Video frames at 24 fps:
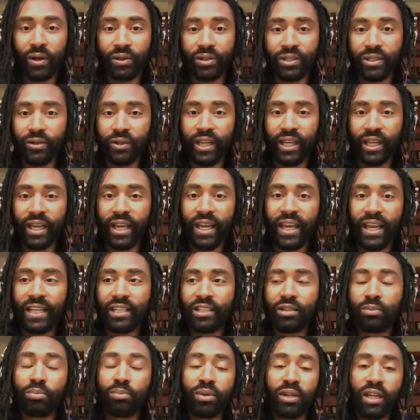So like I had
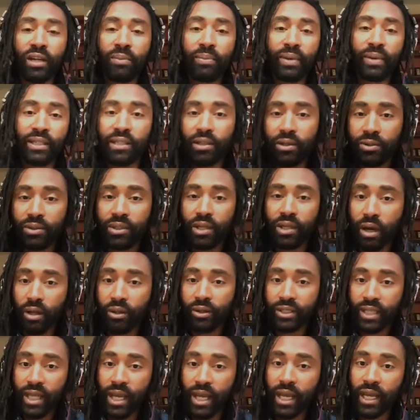to be on my toes all the
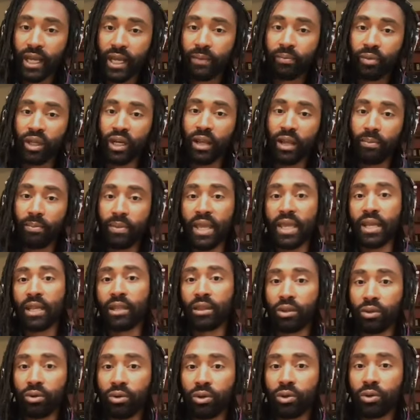time, and I made it
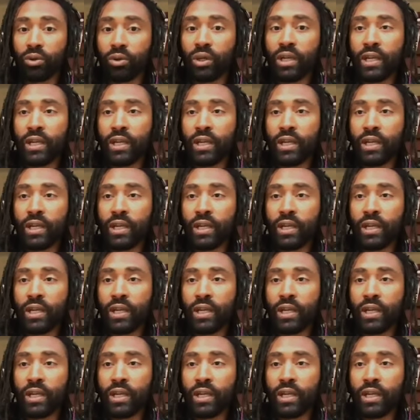through,